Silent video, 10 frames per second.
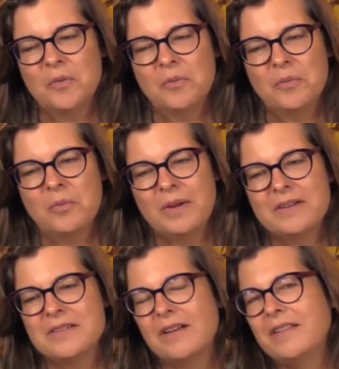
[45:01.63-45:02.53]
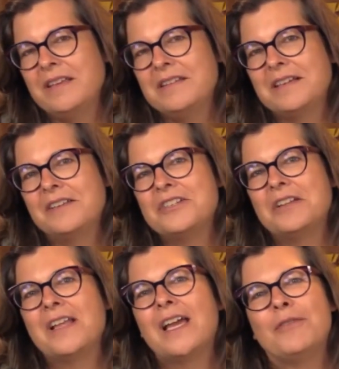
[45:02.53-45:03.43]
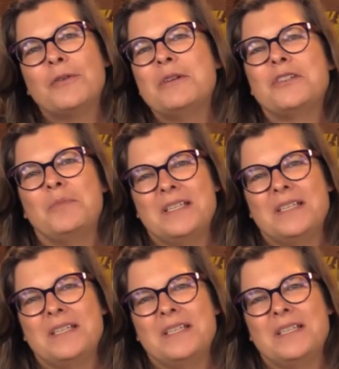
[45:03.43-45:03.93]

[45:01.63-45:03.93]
where's all the intelligent life that we should be